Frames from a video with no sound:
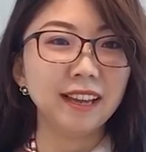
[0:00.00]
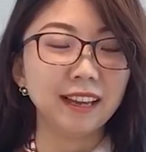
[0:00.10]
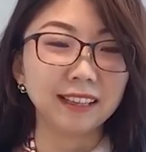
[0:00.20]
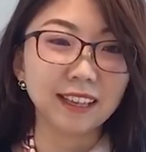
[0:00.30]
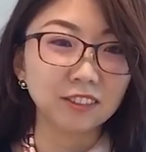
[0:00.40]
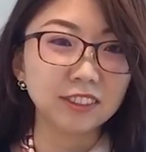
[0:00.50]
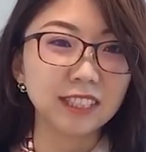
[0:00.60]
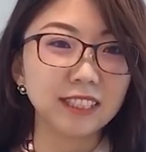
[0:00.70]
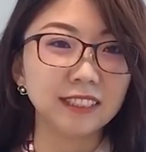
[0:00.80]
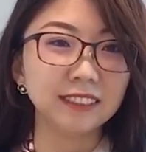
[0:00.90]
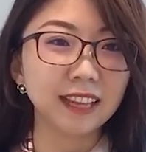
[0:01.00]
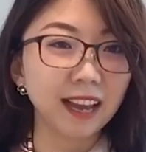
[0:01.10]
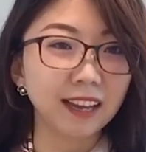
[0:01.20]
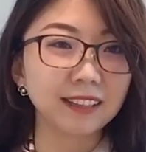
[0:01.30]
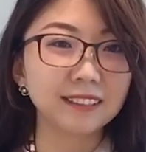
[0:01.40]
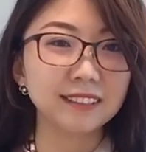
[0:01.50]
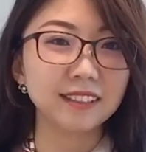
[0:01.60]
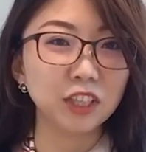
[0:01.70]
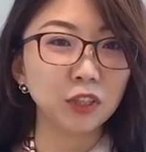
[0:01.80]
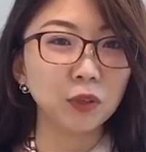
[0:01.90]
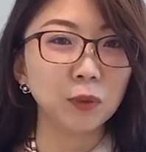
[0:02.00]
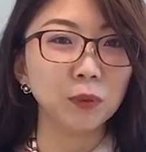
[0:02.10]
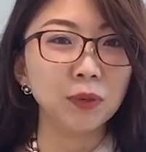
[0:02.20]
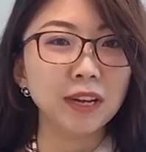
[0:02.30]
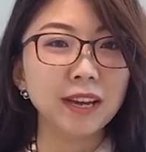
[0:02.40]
accounting, tax, legal,